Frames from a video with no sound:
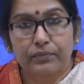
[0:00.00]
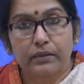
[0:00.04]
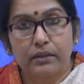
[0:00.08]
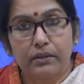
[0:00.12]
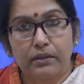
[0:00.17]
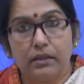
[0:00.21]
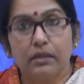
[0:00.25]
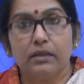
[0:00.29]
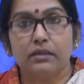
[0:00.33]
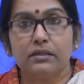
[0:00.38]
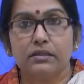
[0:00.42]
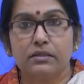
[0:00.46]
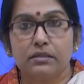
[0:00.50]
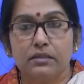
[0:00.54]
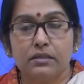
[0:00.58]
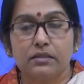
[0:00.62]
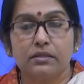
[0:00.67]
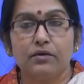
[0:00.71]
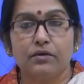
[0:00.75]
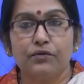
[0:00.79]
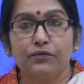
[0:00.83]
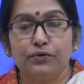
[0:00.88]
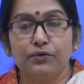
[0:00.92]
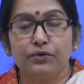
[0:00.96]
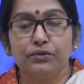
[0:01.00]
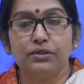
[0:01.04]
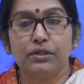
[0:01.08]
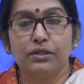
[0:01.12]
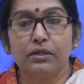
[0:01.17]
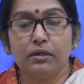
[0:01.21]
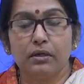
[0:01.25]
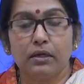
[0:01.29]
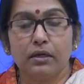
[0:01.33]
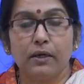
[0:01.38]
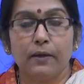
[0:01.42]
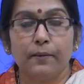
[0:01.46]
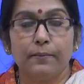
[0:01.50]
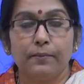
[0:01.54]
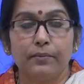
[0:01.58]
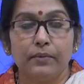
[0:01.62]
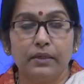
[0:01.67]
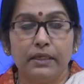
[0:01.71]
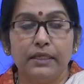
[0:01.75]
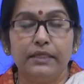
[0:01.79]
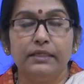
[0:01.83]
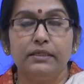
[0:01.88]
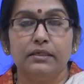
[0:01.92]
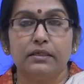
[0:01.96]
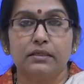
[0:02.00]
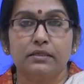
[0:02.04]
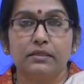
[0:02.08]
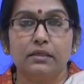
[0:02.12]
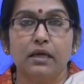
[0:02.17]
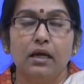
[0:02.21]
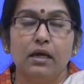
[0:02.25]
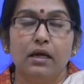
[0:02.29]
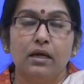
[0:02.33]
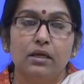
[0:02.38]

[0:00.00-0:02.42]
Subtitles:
youngsters, our future leaders.